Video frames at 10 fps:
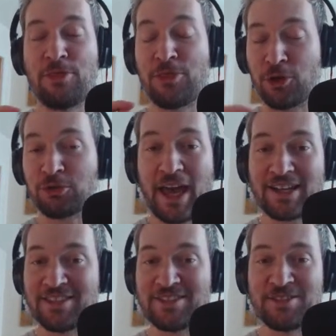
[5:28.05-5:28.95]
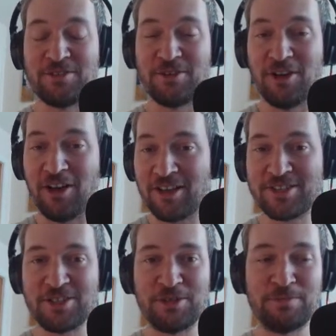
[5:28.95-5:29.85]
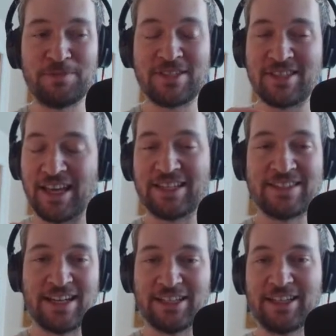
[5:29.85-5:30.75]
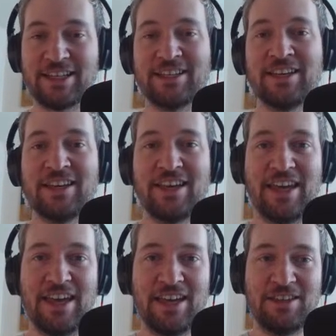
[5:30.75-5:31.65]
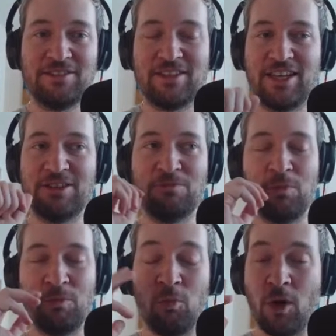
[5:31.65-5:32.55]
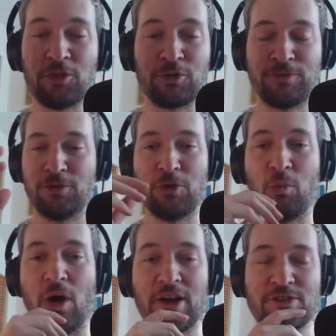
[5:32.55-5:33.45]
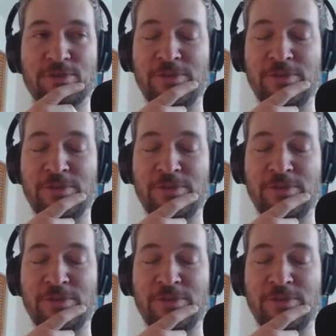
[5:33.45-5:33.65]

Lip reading: Third act is awesome, psychedelic, and wonderful to watch.